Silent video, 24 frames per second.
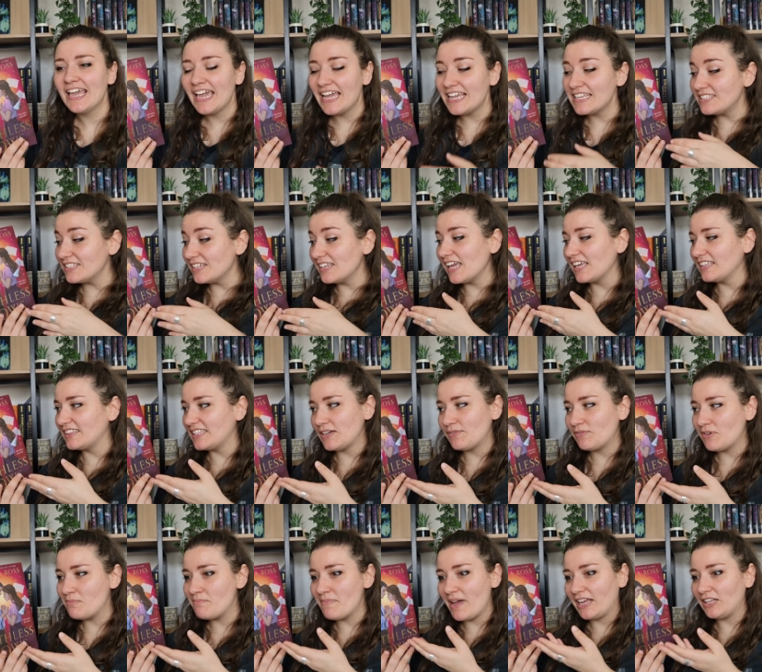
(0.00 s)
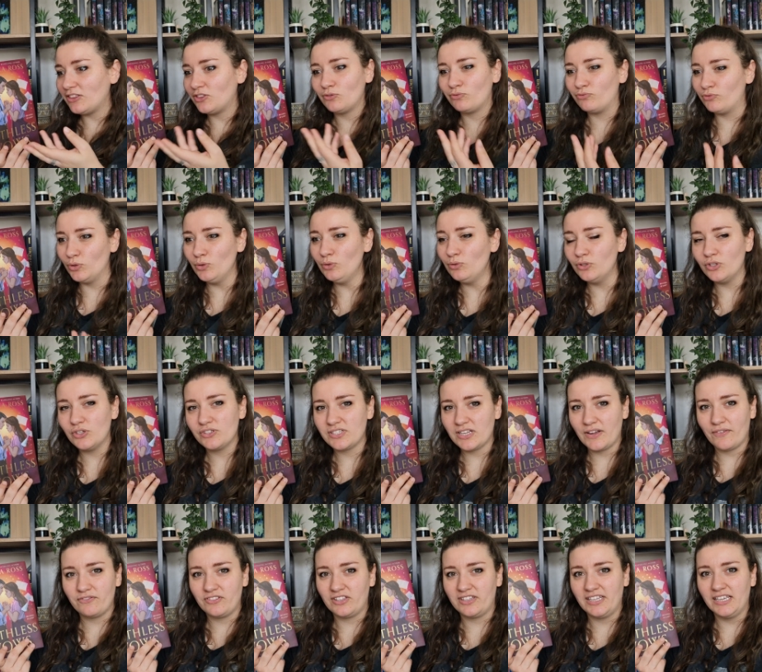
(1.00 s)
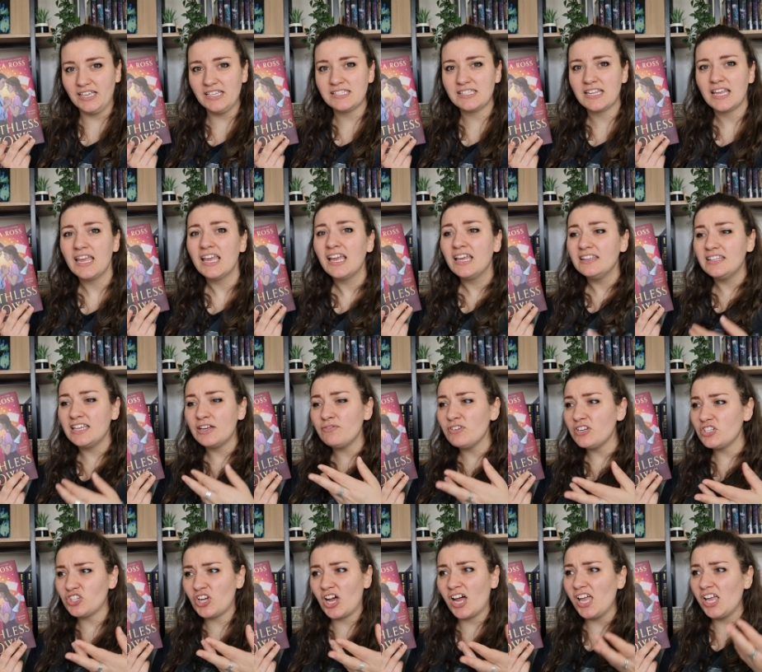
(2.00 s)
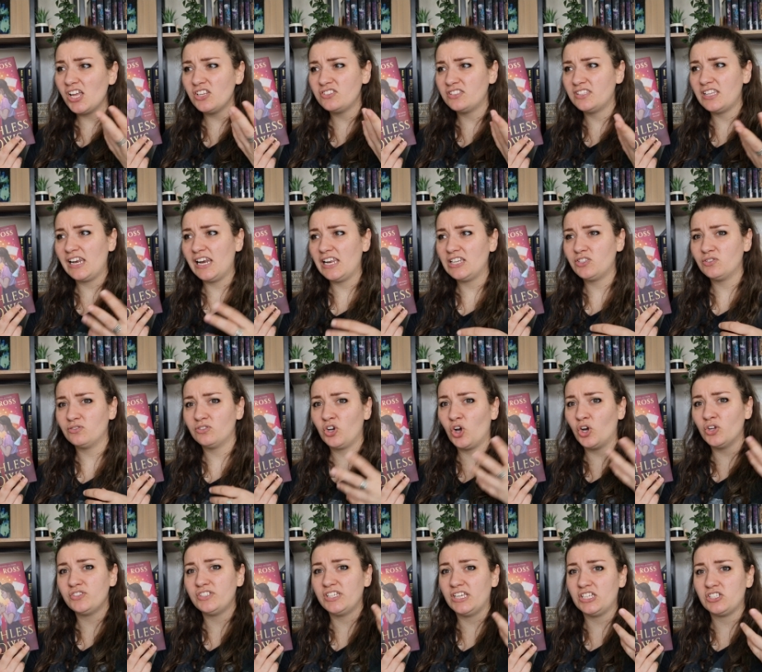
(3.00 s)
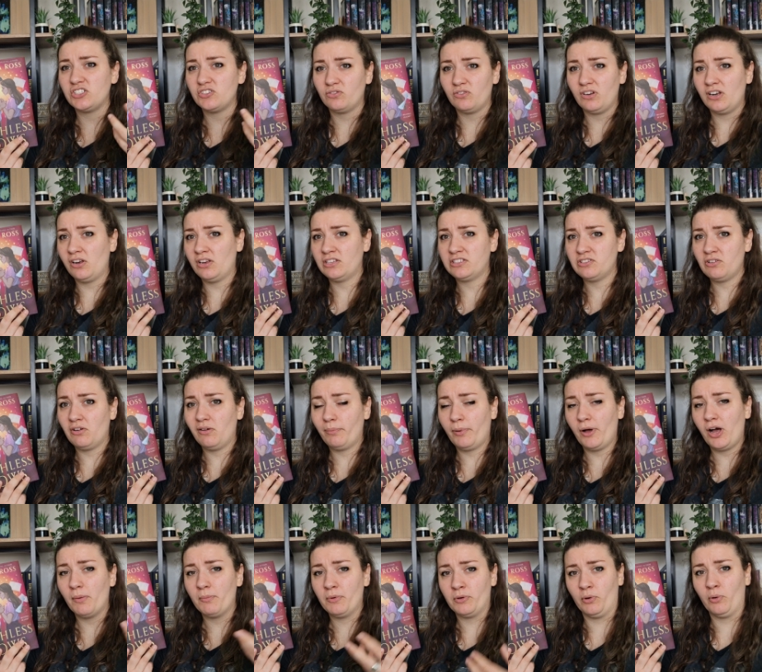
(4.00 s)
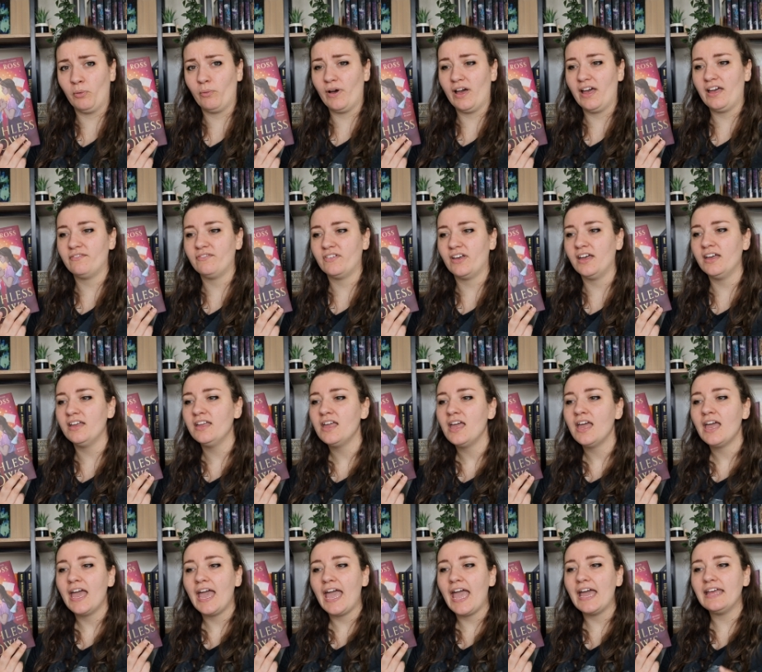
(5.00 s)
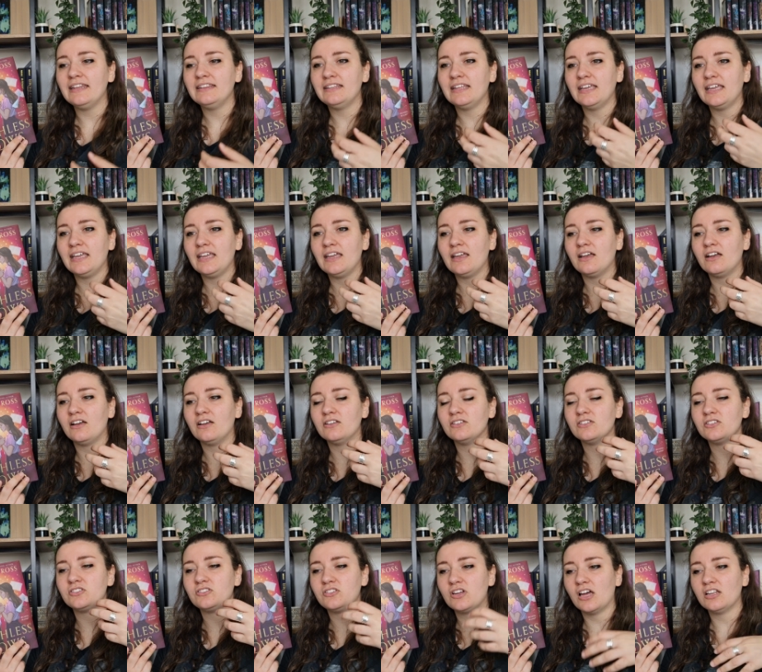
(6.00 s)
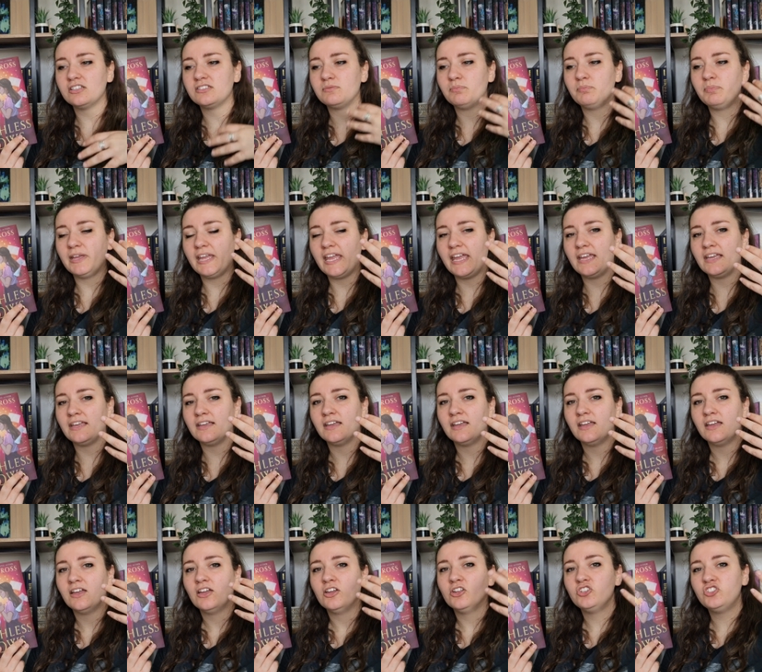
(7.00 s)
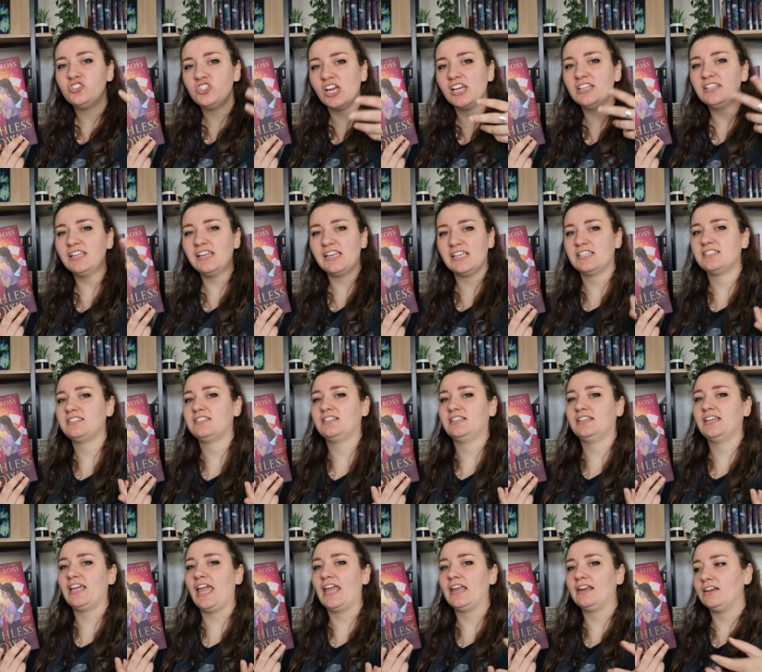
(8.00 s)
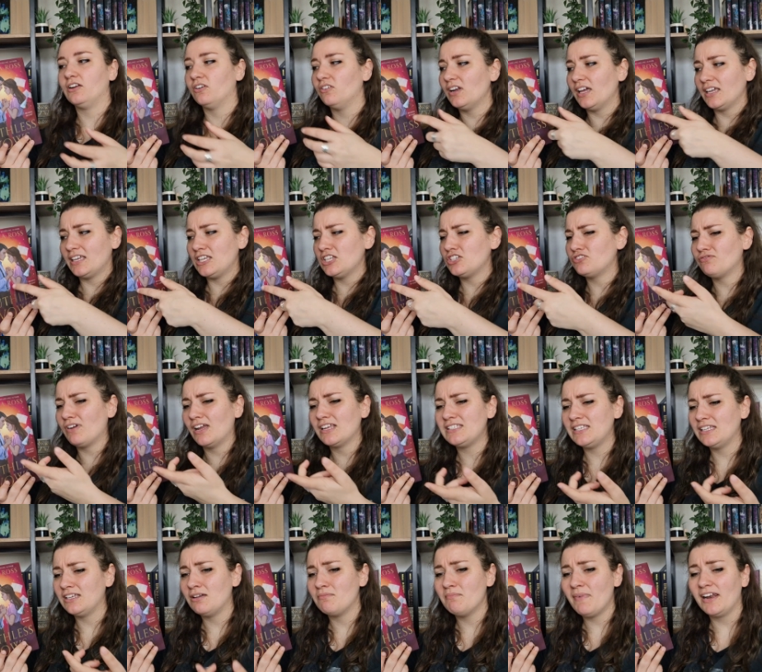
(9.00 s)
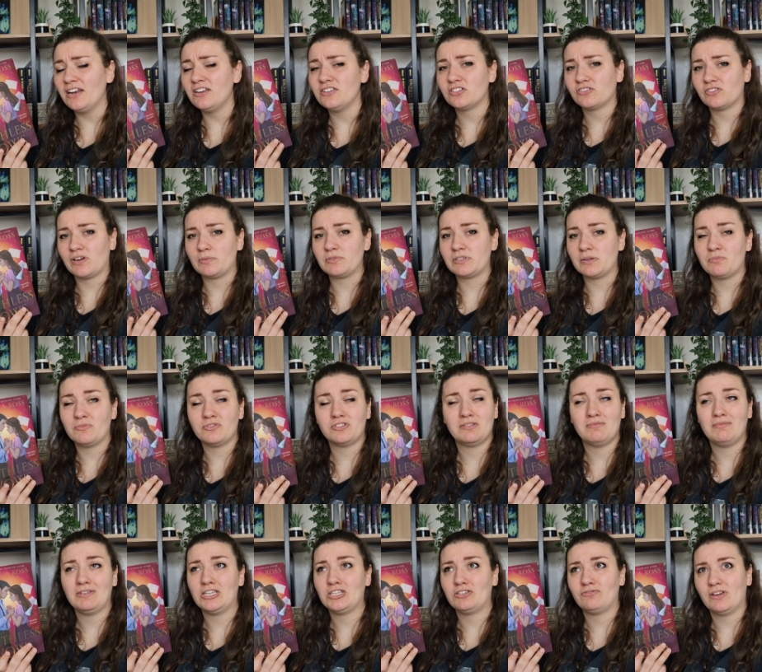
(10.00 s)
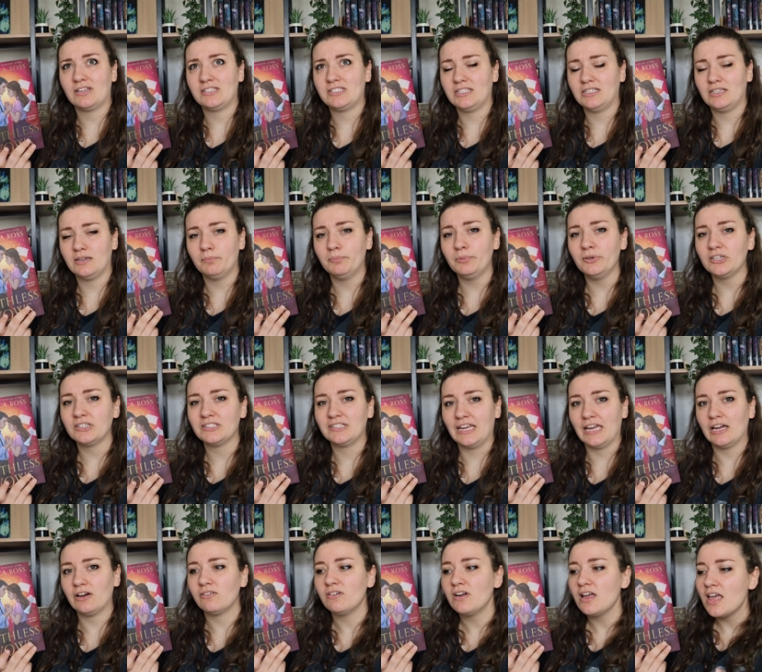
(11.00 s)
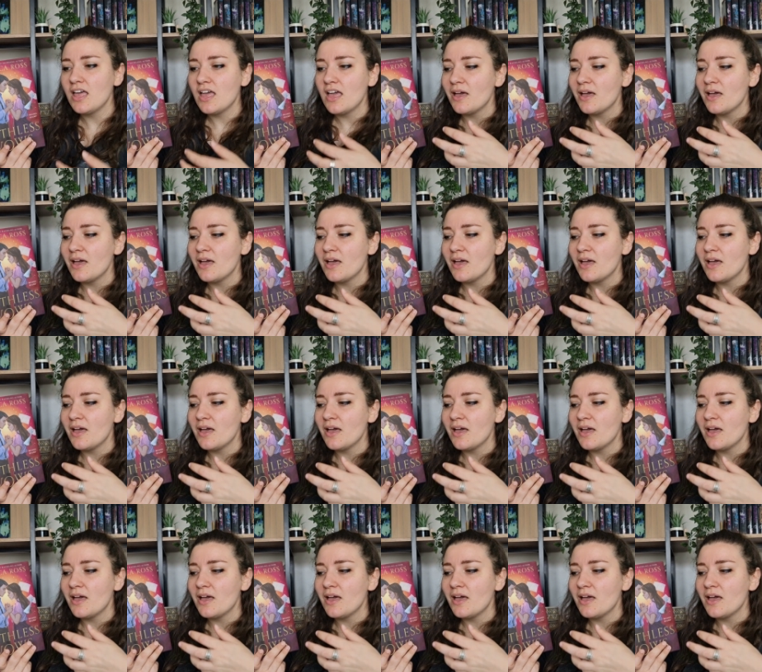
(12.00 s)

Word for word: It's not like they were made the rulers after this. They retire to their little cottage or little apartment or whatever, and they start being journalists again. Or like he's writing a manuscript. So I'm assuming he's writing a book now.